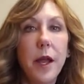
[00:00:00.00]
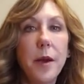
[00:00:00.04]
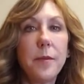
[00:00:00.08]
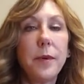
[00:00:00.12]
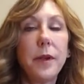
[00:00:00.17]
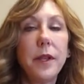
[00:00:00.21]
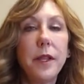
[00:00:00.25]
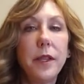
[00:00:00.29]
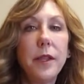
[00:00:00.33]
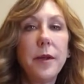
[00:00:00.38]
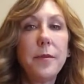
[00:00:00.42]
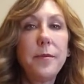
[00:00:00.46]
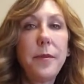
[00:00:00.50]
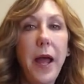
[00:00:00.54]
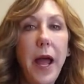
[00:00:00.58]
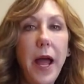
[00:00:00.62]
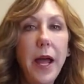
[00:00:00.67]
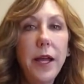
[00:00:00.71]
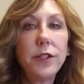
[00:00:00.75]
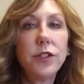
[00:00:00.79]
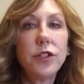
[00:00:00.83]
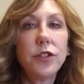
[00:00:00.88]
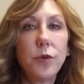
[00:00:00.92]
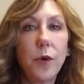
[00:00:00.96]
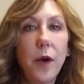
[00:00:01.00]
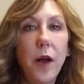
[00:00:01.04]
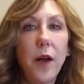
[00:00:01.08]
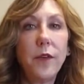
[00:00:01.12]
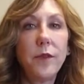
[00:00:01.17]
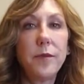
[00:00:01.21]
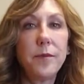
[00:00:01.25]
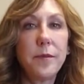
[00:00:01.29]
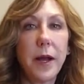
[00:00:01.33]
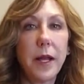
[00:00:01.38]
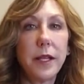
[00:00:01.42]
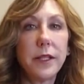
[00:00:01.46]
But in the past
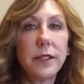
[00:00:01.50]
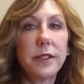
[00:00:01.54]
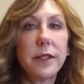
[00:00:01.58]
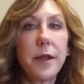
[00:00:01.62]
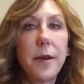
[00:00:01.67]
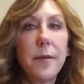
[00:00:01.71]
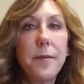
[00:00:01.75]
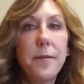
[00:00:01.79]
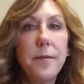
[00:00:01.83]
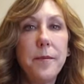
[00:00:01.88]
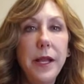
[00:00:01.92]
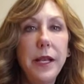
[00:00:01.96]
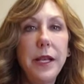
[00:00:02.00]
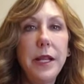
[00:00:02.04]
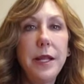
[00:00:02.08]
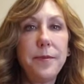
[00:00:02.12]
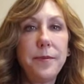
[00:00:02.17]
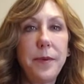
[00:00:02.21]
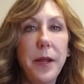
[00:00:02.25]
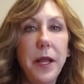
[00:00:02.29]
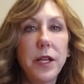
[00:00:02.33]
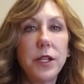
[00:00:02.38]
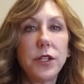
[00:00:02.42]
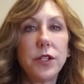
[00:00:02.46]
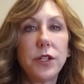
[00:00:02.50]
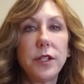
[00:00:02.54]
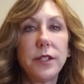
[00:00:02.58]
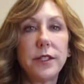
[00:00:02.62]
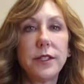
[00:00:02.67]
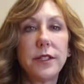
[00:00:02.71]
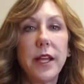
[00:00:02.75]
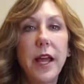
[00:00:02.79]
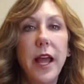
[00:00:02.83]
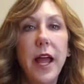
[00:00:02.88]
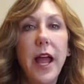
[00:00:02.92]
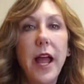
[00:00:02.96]
12 months, many
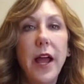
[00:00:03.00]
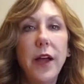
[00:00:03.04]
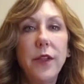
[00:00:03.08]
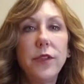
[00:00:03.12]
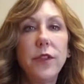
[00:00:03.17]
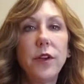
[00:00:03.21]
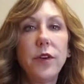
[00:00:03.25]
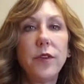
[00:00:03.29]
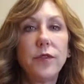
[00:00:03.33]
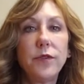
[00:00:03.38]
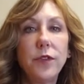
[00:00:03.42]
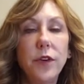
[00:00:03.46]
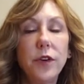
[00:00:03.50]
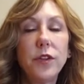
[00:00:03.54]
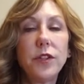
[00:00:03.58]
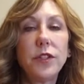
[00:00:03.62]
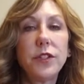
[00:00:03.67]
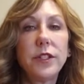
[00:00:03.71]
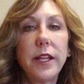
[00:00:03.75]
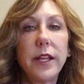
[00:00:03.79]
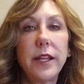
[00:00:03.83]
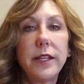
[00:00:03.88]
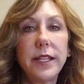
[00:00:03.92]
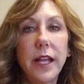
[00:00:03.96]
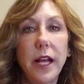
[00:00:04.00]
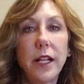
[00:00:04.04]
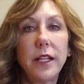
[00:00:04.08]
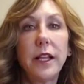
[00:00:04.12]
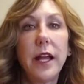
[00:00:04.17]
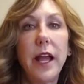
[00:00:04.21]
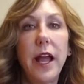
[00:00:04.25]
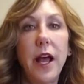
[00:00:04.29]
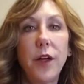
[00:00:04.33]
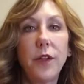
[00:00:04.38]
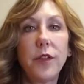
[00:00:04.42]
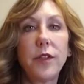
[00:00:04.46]
patients had their first
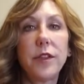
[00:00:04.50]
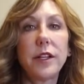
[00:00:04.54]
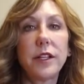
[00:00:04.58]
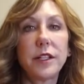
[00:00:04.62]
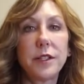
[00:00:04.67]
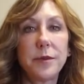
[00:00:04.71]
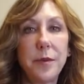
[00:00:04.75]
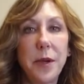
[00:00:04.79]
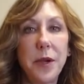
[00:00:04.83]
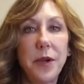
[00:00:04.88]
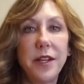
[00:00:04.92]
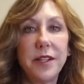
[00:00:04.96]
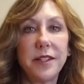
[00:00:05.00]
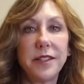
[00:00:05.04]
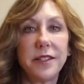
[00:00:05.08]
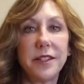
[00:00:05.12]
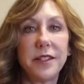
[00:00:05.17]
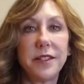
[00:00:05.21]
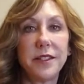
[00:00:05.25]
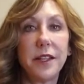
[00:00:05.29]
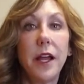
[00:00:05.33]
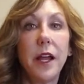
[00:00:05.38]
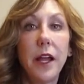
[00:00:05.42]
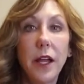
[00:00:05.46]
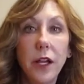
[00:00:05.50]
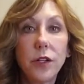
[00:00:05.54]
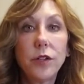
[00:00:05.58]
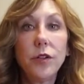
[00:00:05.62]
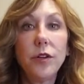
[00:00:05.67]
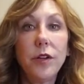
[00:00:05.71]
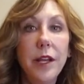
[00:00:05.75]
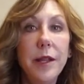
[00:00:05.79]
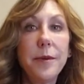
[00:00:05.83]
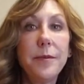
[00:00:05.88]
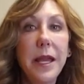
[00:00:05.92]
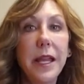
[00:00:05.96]
telehealth experiences,
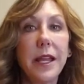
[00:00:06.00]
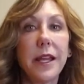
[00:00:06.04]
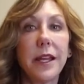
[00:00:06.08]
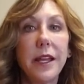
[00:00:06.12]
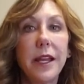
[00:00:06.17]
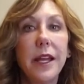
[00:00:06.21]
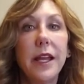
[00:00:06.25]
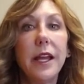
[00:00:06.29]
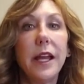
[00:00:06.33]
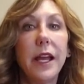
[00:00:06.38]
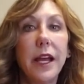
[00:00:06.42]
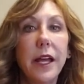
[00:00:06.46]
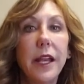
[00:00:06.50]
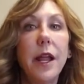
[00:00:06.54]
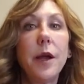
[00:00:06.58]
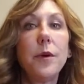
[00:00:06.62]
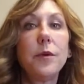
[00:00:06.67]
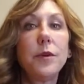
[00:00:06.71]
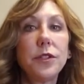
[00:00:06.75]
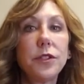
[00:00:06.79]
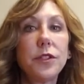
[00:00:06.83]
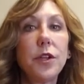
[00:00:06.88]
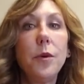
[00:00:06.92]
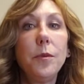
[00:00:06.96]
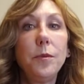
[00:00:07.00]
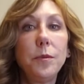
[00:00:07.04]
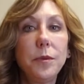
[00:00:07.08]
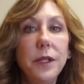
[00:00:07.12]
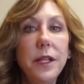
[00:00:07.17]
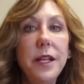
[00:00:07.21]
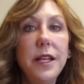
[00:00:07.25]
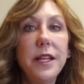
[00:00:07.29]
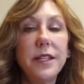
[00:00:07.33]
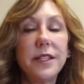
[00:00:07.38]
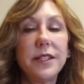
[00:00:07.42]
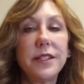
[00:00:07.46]
including me, and I was so
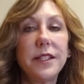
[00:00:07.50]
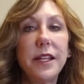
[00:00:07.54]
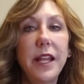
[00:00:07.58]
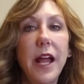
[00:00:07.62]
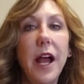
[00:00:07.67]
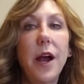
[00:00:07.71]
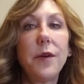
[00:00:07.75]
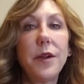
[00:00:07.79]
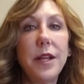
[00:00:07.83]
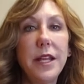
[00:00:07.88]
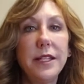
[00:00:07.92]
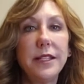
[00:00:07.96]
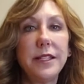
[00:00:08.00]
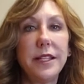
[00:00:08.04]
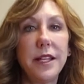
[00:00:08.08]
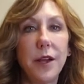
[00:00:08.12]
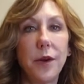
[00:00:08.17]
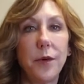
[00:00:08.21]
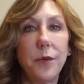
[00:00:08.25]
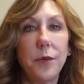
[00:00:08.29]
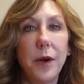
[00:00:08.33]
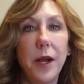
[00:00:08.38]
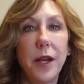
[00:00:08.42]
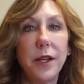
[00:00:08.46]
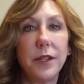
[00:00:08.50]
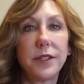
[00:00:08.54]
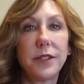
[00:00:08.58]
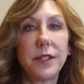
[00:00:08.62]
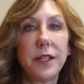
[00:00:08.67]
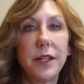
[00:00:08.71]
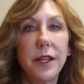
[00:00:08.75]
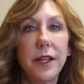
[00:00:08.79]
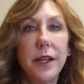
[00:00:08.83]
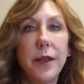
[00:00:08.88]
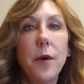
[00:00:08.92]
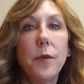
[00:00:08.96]
pleased at how easy it was.
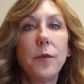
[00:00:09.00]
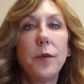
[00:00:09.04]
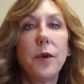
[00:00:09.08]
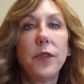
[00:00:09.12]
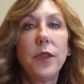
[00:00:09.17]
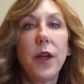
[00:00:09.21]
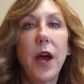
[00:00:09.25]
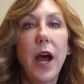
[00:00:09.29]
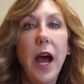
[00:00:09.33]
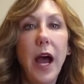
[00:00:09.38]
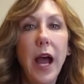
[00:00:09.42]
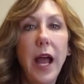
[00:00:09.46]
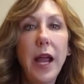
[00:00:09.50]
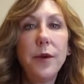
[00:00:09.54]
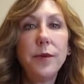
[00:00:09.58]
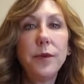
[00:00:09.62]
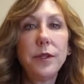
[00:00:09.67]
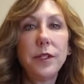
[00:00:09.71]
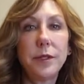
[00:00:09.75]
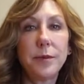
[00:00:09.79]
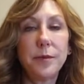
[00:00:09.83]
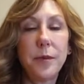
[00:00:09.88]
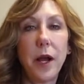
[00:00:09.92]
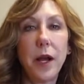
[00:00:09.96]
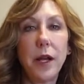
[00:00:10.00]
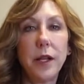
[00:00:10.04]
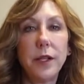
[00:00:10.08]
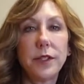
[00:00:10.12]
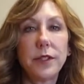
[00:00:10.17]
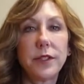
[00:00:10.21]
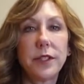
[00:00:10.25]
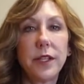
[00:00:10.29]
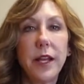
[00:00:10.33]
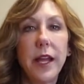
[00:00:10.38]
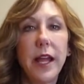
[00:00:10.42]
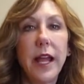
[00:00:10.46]
With the high
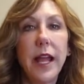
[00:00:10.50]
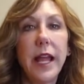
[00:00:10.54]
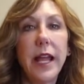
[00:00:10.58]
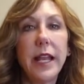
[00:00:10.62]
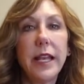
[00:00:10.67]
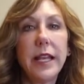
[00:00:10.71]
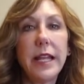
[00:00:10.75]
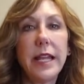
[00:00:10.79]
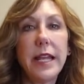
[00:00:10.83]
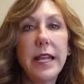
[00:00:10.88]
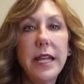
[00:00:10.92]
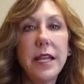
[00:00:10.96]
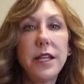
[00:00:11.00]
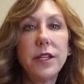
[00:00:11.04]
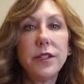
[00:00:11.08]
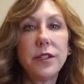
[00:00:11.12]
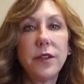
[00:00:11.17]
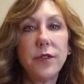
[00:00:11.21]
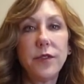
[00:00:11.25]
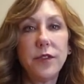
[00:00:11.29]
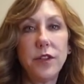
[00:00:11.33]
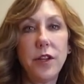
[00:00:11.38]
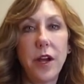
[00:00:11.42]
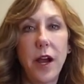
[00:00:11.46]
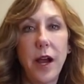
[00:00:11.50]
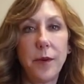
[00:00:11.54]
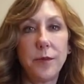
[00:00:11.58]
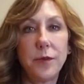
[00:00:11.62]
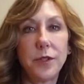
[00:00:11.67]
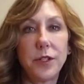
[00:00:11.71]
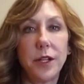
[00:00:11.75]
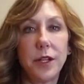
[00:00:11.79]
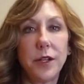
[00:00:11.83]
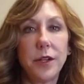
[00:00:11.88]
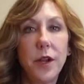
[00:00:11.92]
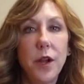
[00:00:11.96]
response and ease of
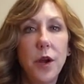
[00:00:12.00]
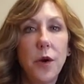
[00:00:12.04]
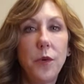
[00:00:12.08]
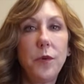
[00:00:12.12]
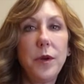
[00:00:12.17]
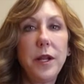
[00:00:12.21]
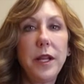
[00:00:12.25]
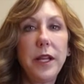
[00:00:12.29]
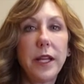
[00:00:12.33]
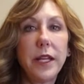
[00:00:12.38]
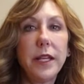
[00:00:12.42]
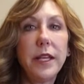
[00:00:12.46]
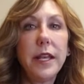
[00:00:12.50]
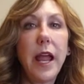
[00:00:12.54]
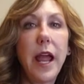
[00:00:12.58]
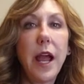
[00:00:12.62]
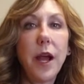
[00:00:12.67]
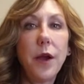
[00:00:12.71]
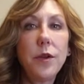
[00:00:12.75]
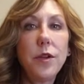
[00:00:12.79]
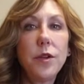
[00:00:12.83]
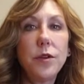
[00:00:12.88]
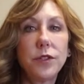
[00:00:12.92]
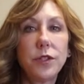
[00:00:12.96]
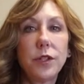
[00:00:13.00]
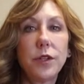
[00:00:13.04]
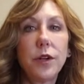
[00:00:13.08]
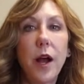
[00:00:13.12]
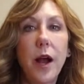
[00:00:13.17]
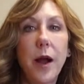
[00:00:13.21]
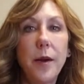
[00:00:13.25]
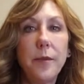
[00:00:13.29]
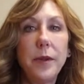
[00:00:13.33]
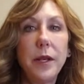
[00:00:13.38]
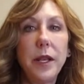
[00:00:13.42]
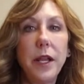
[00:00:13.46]
adoption, we can now use a
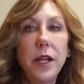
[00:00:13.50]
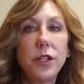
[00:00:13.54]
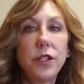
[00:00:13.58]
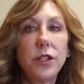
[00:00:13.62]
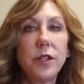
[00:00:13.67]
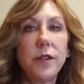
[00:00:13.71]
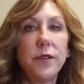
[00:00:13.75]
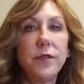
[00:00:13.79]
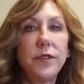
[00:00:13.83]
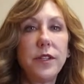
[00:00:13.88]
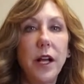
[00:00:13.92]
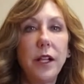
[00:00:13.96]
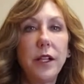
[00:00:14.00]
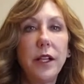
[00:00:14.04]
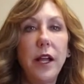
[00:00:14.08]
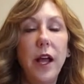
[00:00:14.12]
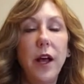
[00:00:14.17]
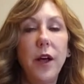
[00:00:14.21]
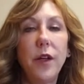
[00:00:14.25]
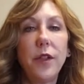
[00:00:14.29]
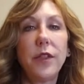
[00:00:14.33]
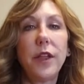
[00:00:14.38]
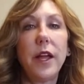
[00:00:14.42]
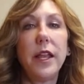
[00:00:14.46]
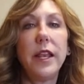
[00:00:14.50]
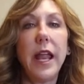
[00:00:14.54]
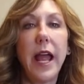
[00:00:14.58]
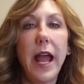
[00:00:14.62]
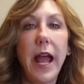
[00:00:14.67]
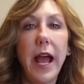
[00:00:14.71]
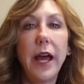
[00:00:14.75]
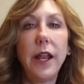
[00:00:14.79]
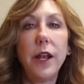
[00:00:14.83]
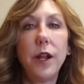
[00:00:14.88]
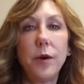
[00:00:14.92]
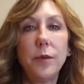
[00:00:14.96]
combination of telehealth and
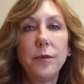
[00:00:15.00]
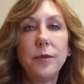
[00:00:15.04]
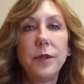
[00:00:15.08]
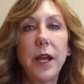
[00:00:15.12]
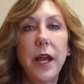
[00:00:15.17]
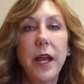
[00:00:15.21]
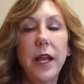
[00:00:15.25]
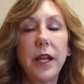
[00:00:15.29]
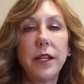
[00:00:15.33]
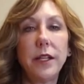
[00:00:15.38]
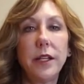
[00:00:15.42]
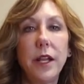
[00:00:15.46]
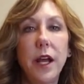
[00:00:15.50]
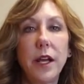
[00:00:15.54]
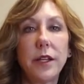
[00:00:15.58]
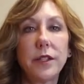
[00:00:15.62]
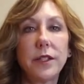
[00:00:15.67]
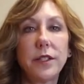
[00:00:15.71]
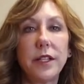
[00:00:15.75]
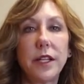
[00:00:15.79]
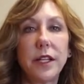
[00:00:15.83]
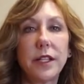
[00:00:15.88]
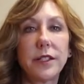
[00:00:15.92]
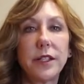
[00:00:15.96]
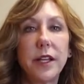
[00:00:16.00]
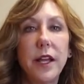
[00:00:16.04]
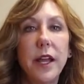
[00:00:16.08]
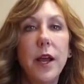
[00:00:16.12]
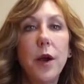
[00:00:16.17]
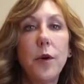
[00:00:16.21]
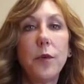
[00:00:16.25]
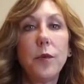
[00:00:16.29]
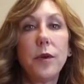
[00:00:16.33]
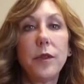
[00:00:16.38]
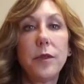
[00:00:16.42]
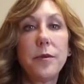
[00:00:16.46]
at-home diagnostics
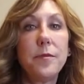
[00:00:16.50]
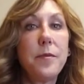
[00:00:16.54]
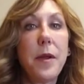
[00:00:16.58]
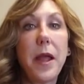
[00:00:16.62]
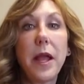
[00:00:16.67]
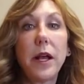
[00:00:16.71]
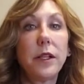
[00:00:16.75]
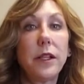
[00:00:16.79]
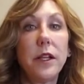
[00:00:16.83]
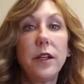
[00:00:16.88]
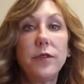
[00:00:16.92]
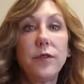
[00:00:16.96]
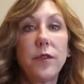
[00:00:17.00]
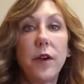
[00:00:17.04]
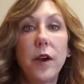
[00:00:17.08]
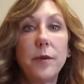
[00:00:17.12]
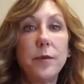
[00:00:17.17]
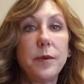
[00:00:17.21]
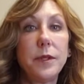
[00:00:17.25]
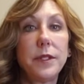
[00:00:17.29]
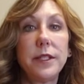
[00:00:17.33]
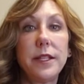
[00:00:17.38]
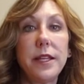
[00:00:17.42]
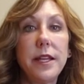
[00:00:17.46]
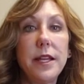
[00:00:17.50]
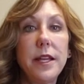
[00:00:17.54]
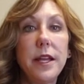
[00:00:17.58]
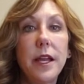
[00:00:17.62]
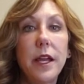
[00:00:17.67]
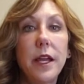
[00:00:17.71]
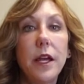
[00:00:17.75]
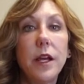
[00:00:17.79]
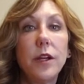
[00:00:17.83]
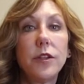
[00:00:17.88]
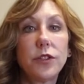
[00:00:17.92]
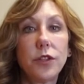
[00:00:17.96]
with mail-in pharmacy
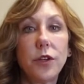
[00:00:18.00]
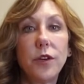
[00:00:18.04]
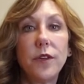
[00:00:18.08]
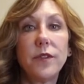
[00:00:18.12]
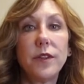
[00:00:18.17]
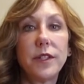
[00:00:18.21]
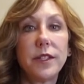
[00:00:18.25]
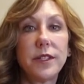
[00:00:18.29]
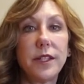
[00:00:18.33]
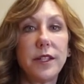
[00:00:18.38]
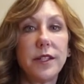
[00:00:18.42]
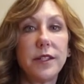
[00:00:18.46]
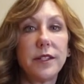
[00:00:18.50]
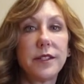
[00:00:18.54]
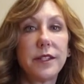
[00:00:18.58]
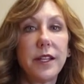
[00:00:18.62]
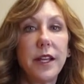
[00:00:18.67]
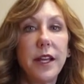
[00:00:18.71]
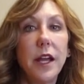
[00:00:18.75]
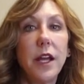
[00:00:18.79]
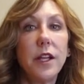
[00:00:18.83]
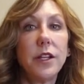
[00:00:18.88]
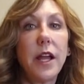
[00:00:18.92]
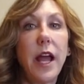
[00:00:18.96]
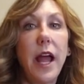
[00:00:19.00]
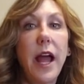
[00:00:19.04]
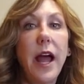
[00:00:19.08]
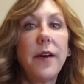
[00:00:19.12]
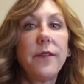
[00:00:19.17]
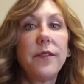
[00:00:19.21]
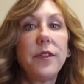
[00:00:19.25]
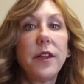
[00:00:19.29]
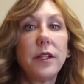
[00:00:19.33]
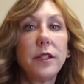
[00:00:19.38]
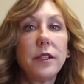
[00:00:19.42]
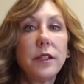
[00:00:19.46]
services to
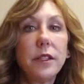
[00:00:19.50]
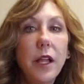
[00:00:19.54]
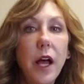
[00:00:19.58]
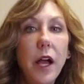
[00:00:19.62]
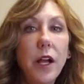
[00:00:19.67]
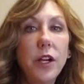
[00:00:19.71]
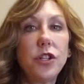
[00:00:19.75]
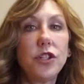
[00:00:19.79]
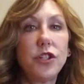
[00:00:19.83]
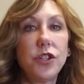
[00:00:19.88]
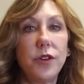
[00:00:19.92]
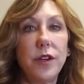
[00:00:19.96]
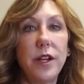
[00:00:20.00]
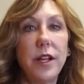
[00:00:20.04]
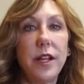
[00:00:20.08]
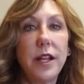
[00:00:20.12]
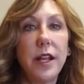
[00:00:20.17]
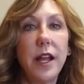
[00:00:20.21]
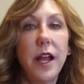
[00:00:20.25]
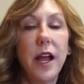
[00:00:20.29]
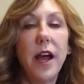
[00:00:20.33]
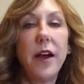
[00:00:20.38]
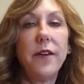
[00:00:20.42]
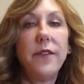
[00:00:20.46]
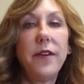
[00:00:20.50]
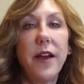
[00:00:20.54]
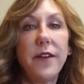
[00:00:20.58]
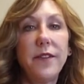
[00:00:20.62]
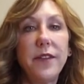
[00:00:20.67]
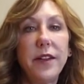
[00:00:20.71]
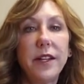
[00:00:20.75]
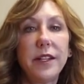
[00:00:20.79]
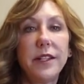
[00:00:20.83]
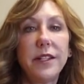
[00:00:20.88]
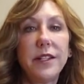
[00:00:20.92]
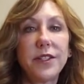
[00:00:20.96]
have the luxury of
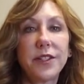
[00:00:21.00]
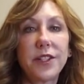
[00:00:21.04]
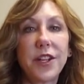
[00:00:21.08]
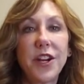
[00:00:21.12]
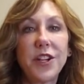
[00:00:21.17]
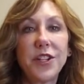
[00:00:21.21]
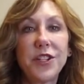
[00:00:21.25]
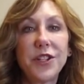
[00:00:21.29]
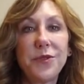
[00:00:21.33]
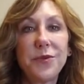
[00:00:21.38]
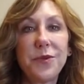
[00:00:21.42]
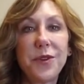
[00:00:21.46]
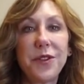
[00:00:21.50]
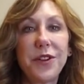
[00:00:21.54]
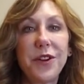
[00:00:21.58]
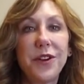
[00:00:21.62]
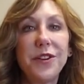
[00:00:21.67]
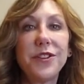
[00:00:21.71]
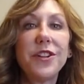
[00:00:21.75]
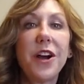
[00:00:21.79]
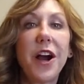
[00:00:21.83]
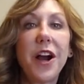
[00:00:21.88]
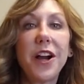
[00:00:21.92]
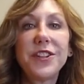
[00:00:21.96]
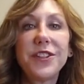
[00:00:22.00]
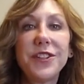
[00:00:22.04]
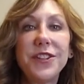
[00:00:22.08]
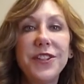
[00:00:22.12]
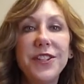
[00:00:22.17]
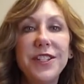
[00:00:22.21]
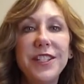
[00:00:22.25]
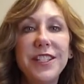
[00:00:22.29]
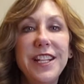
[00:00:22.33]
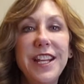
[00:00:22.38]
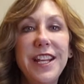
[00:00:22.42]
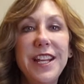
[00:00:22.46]
having a discussion with our doctor
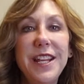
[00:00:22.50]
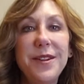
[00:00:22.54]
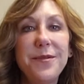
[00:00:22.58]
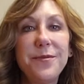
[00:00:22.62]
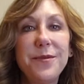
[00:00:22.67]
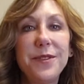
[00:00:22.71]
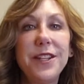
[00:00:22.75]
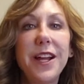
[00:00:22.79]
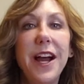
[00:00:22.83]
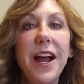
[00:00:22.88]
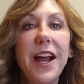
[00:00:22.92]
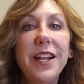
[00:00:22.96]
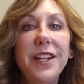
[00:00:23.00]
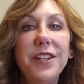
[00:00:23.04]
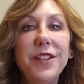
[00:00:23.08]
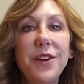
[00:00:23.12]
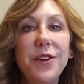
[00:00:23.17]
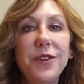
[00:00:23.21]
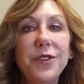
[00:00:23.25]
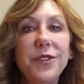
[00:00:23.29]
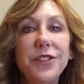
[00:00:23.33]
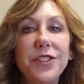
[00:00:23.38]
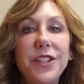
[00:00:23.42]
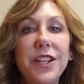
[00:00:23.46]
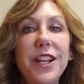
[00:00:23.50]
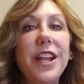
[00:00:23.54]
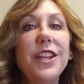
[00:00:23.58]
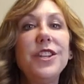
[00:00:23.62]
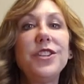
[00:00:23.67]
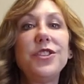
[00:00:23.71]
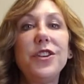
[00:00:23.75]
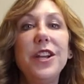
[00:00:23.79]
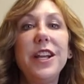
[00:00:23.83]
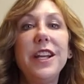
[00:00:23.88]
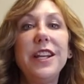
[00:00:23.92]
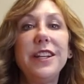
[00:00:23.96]
and team, diagnosed and
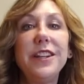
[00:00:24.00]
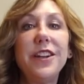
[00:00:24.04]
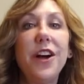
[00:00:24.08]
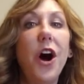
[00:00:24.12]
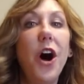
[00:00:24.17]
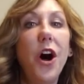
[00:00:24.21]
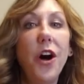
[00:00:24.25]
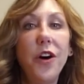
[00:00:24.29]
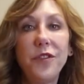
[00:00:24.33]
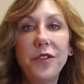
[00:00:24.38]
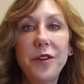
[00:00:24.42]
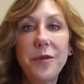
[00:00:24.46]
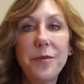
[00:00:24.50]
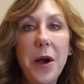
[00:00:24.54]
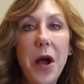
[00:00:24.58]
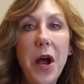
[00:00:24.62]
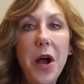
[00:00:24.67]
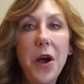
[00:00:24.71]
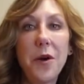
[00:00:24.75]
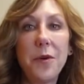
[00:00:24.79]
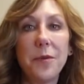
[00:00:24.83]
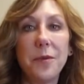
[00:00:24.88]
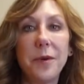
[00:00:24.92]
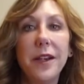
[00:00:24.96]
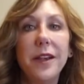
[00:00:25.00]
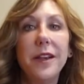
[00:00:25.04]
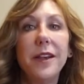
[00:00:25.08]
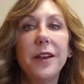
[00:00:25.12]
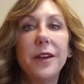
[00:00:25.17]
treated all from home.